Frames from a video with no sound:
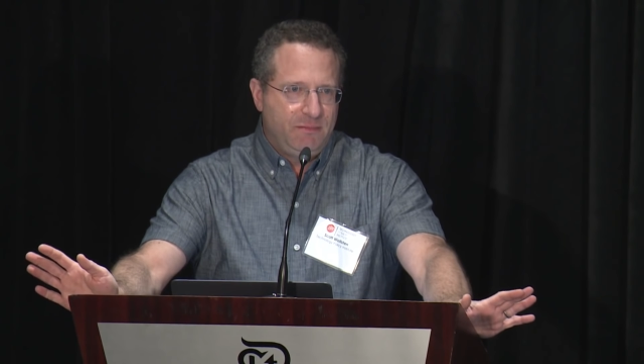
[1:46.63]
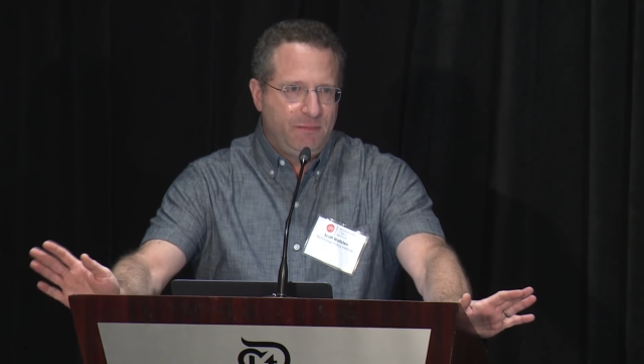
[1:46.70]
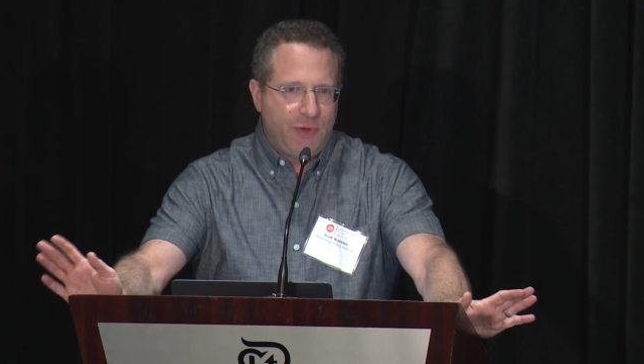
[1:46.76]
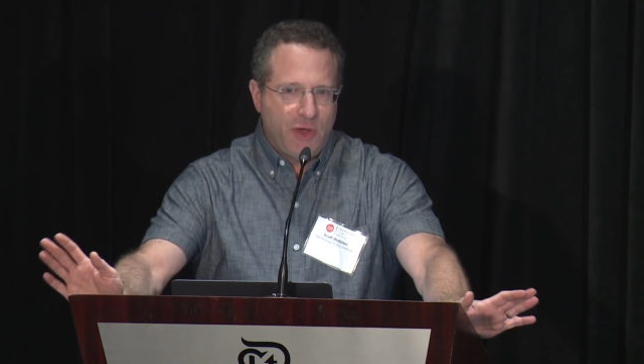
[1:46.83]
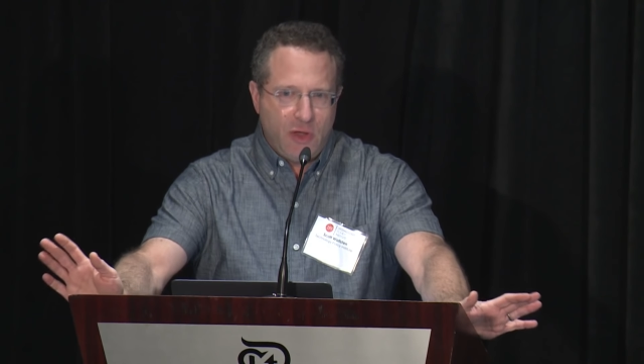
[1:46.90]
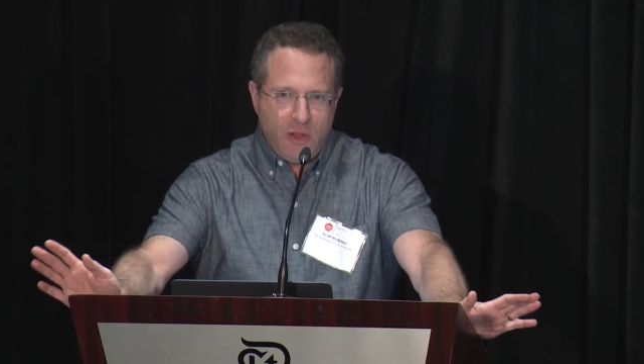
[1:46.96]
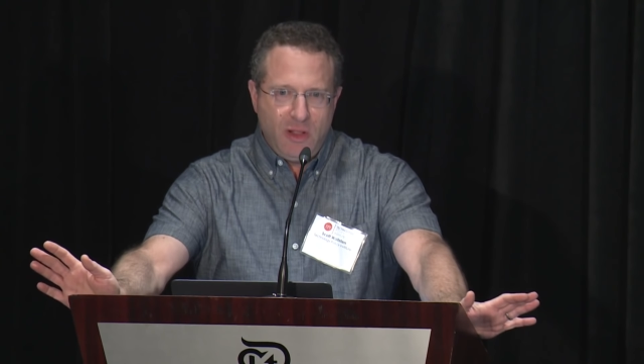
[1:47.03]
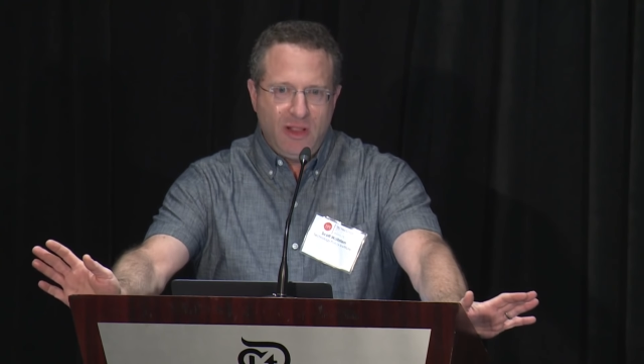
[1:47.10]

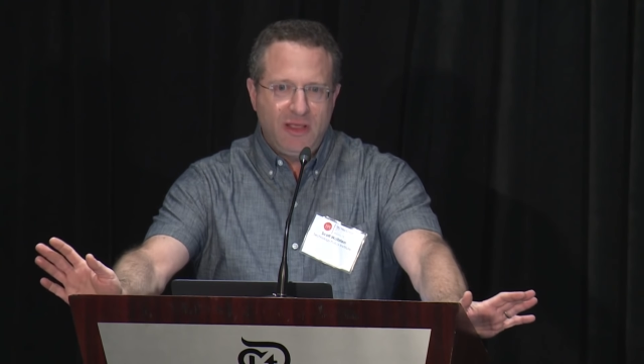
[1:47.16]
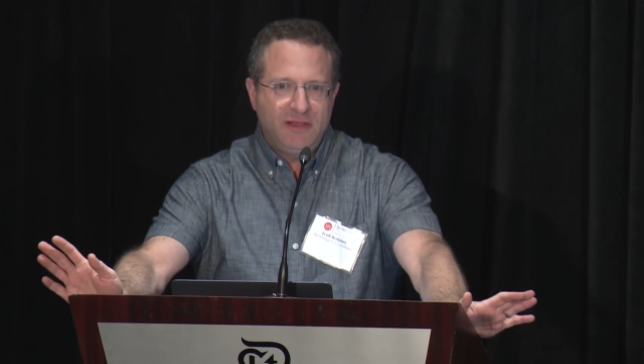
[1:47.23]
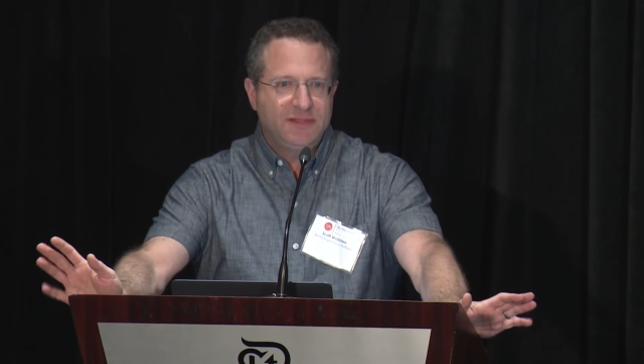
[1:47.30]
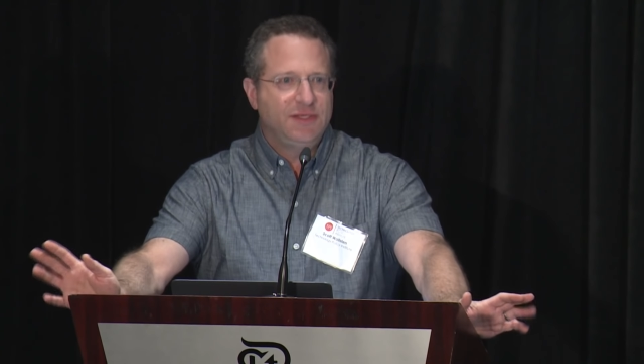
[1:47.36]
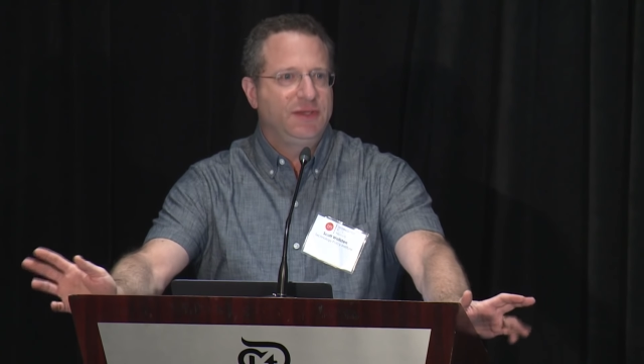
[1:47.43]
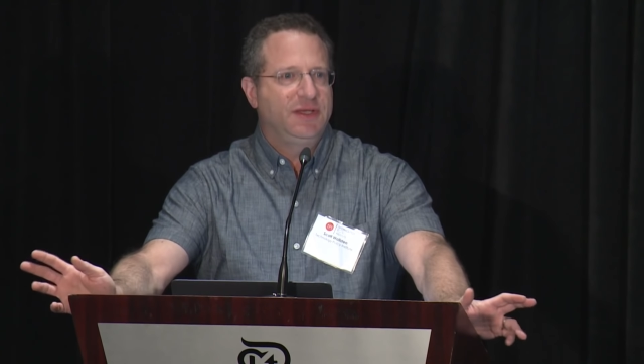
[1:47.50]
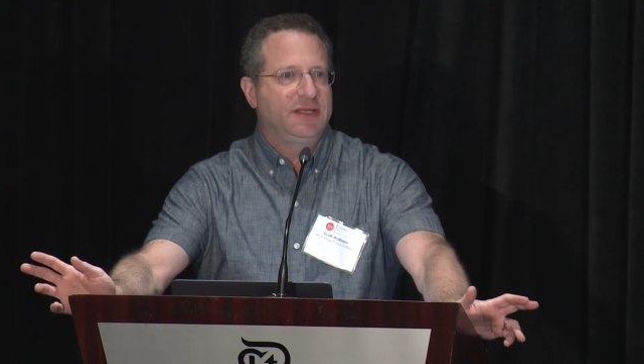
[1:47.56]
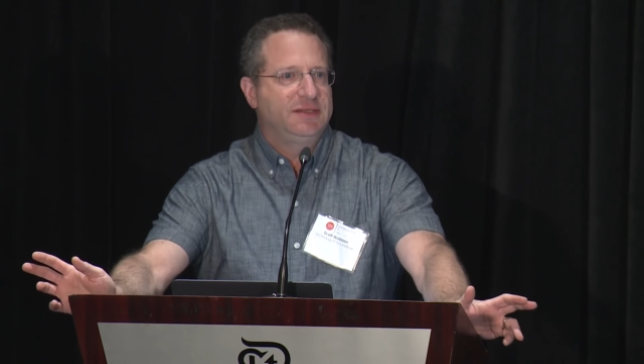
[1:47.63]
poll
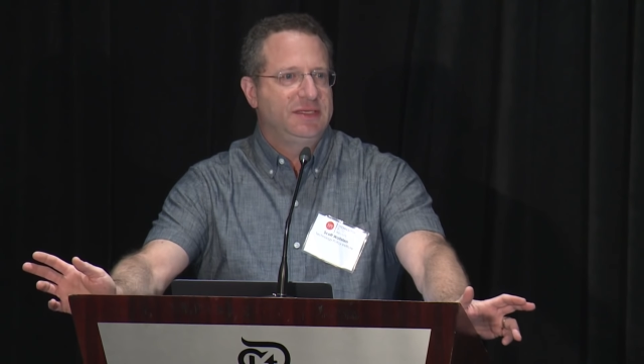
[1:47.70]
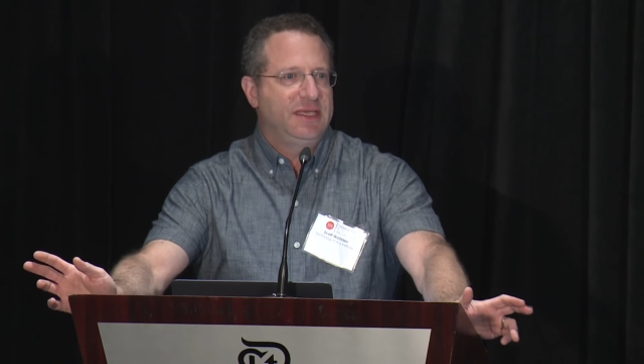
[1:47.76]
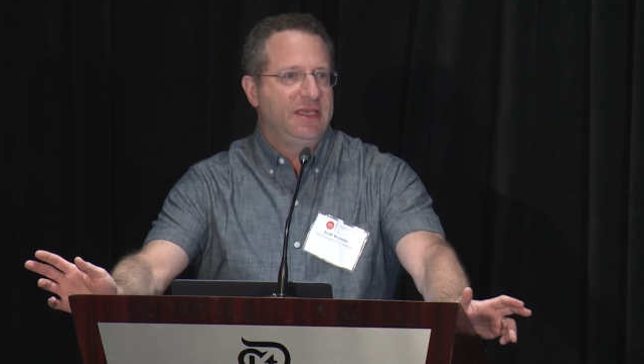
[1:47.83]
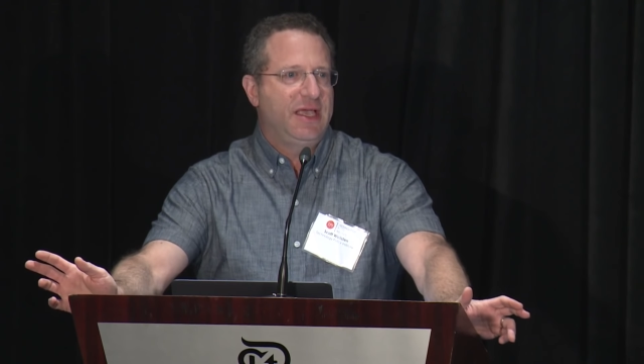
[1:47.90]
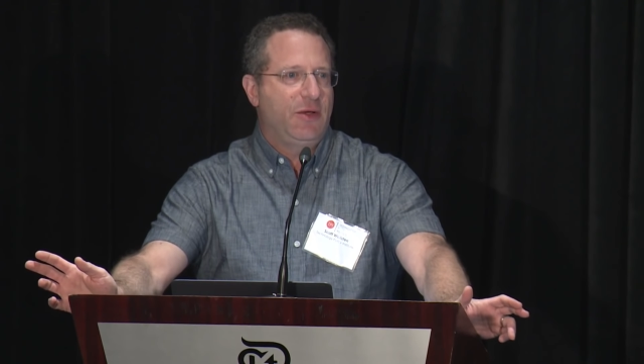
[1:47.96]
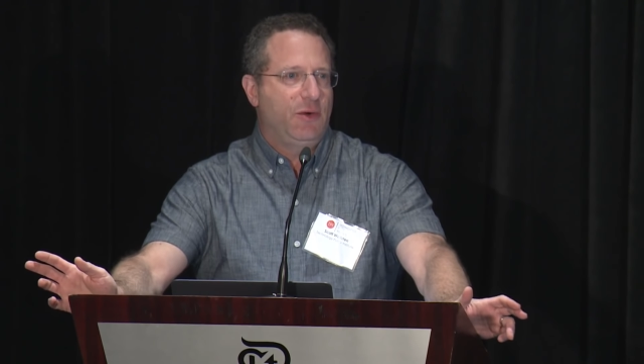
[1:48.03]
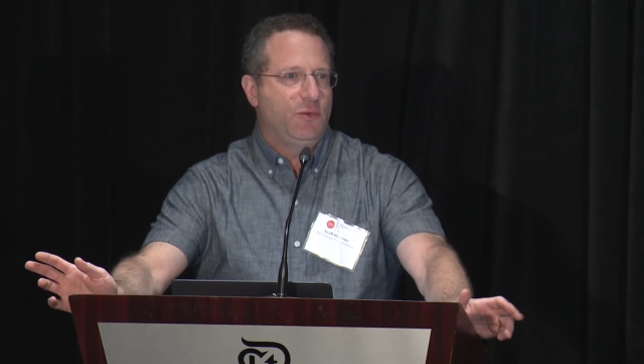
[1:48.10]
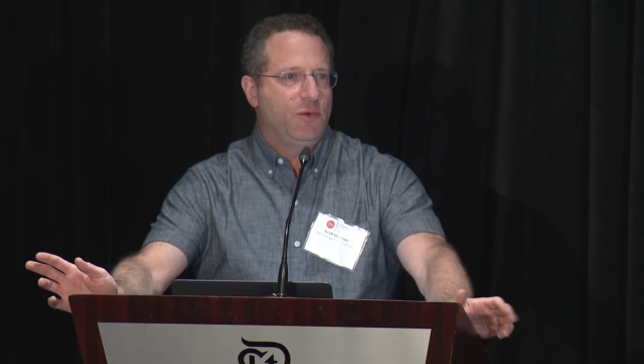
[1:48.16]
so you can see
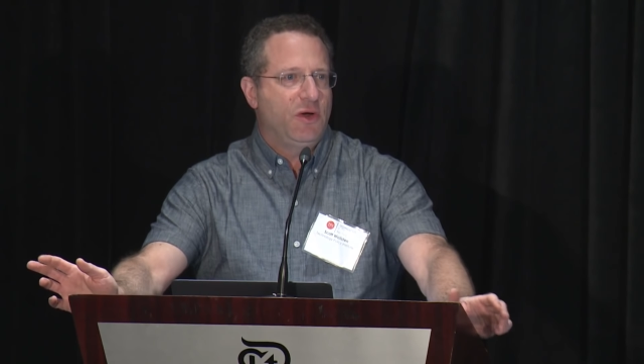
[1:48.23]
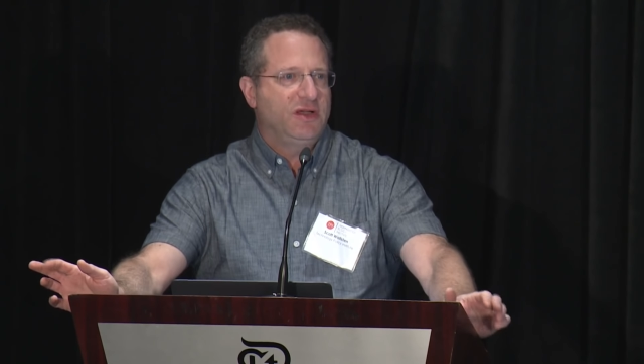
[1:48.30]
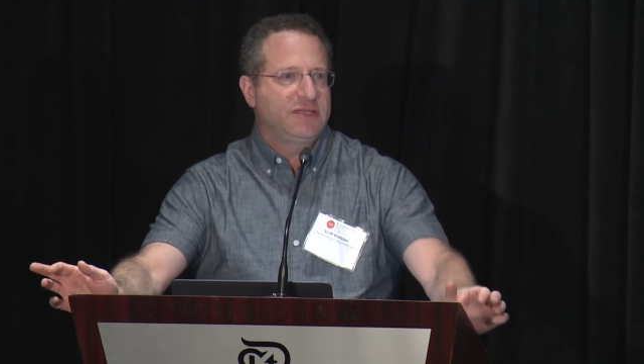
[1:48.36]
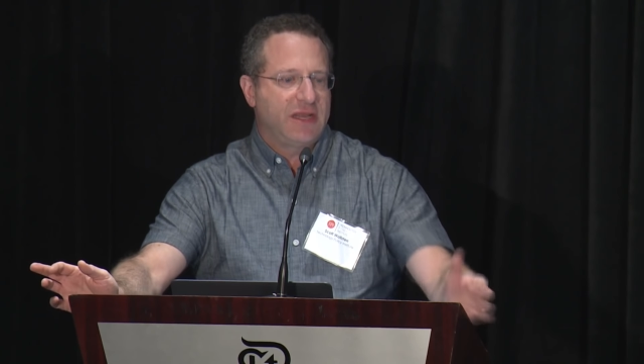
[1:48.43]
how it works.